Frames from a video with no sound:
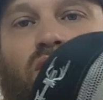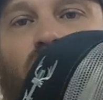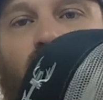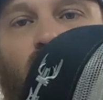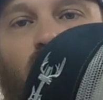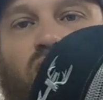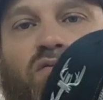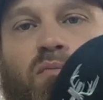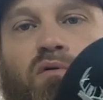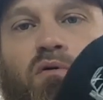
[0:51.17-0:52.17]
in
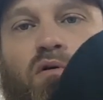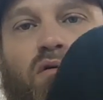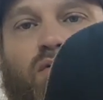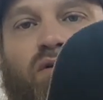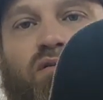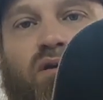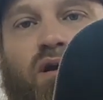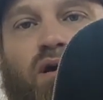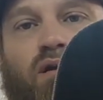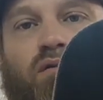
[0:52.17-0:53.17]
West Monroe,
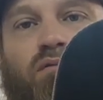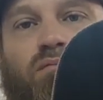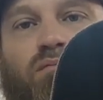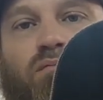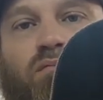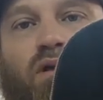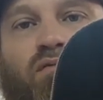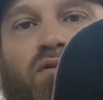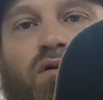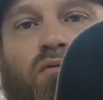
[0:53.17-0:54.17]
Louisiana.
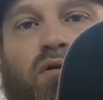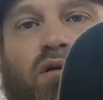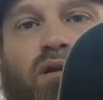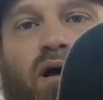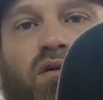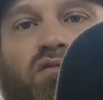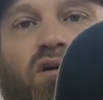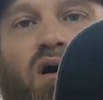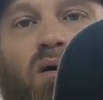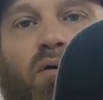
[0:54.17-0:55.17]
They've done a really nice
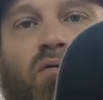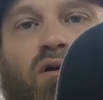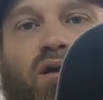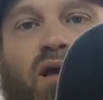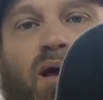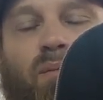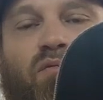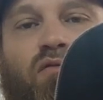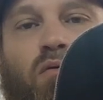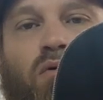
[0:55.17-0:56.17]
job on our caps
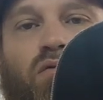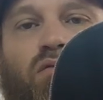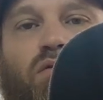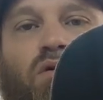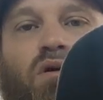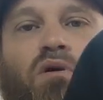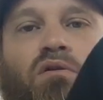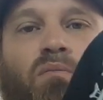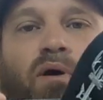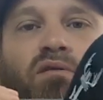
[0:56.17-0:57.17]
for us
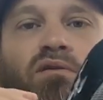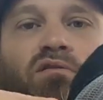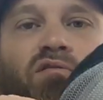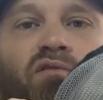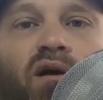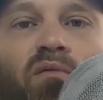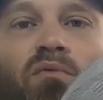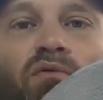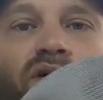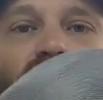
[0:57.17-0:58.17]
to make these
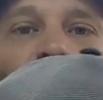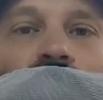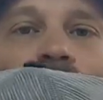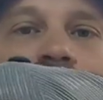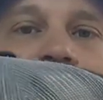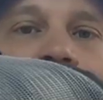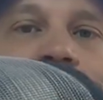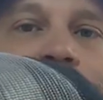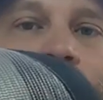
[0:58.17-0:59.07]
available. These are the Richardson